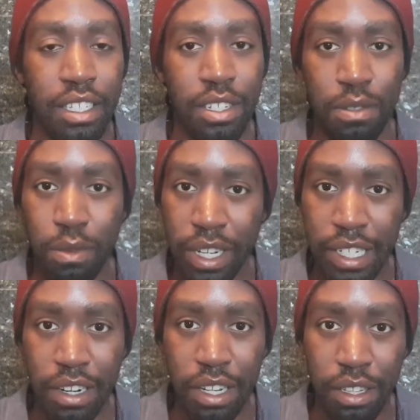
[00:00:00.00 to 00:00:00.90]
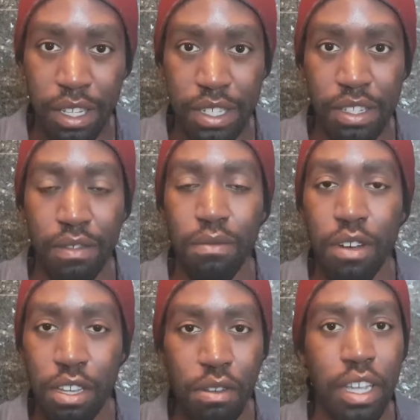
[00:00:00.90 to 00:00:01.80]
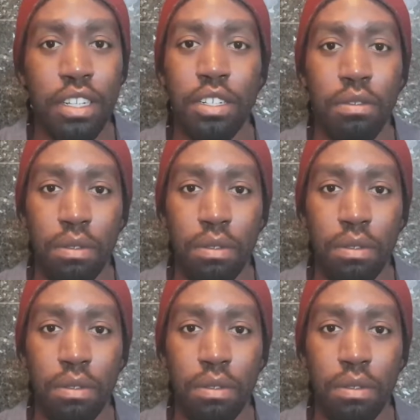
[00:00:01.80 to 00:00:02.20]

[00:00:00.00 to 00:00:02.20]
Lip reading: just write down the list of what you can do.